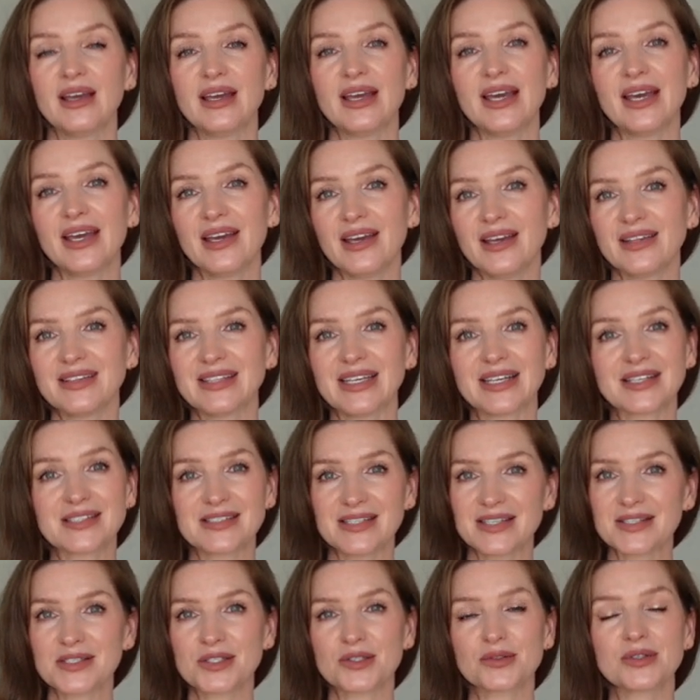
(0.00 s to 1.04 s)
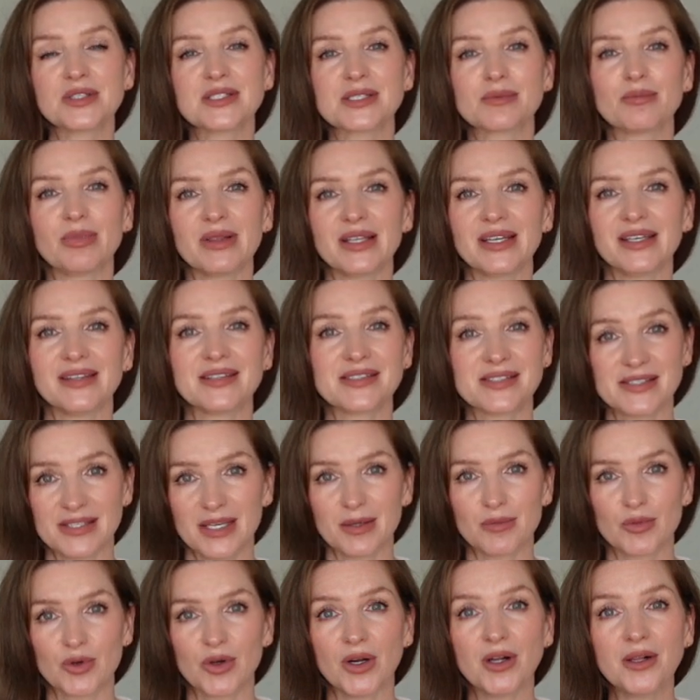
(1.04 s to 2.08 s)
And accessories play the
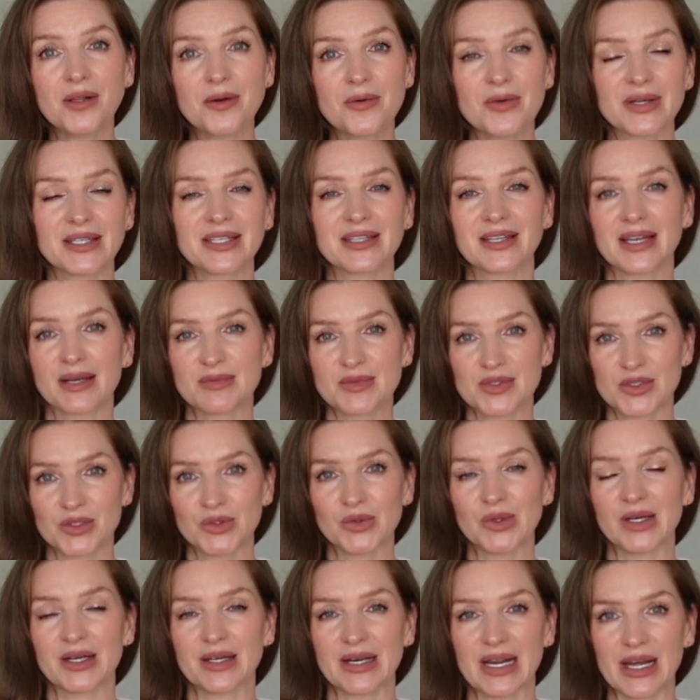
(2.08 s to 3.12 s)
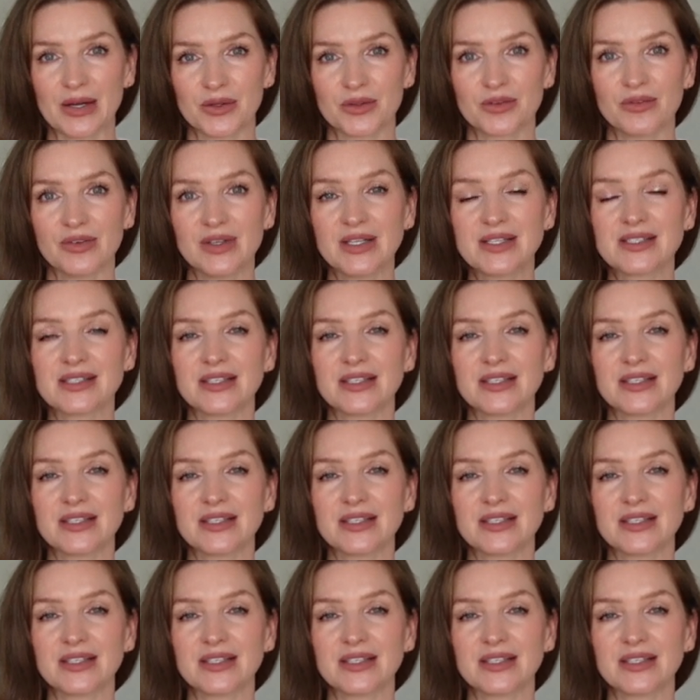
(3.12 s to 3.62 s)
same role when it comes to our outfits.